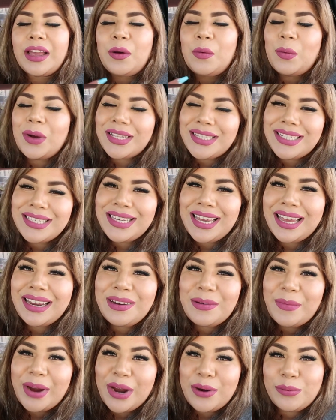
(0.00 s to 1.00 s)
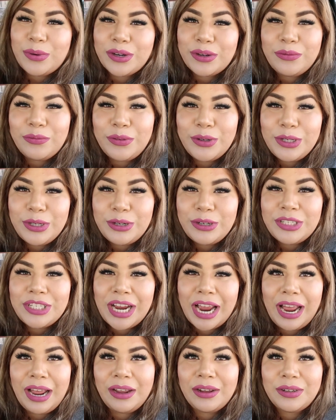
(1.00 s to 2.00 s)
once again, it might work for your
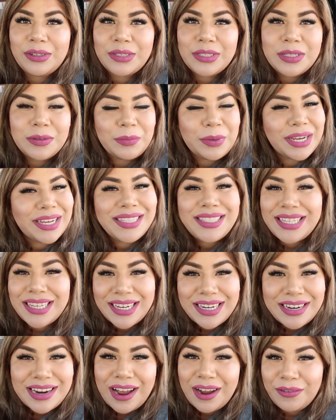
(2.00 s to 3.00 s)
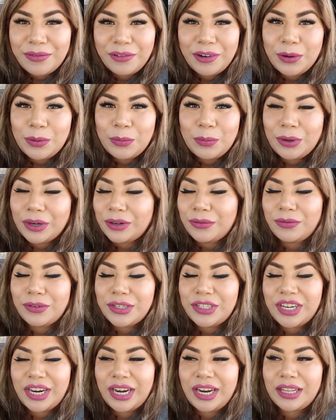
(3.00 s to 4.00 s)
child, but it did not work
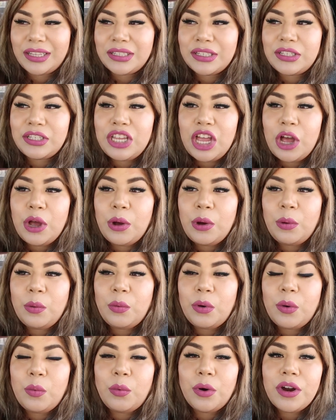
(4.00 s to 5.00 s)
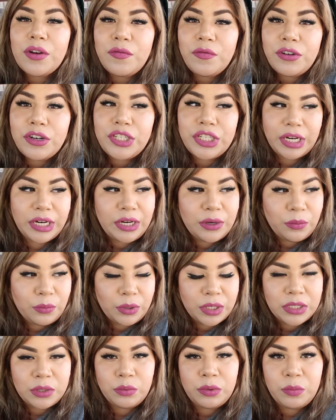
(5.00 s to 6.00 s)
for Jaden. So what worked for Jaden
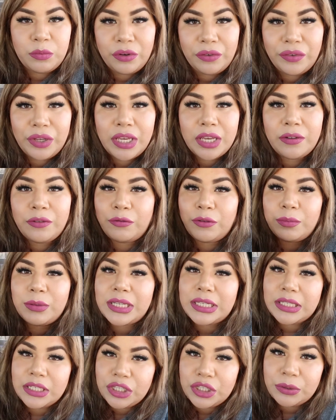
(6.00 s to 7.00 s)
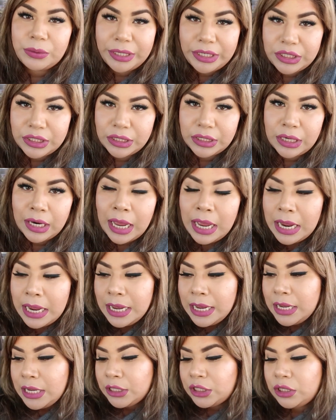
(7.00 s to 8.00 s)
was removing him from the situation.
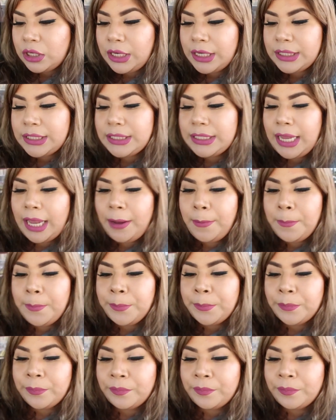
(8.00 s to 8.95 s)
So let's say